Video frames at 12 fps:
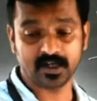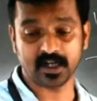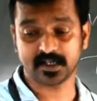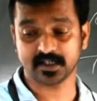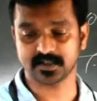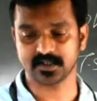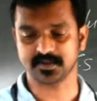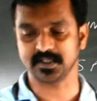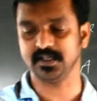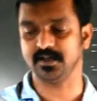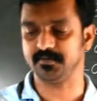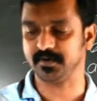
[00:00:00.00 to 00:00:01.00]
Lateral surface
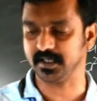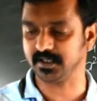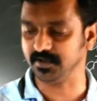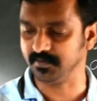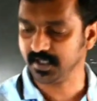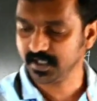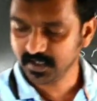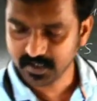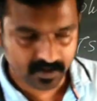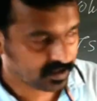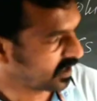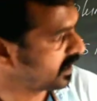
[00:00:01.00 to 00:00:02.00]
area of a cube.
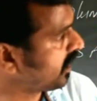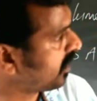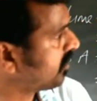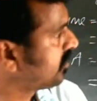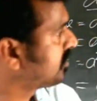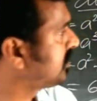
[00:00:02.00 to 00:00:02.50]
Okay, now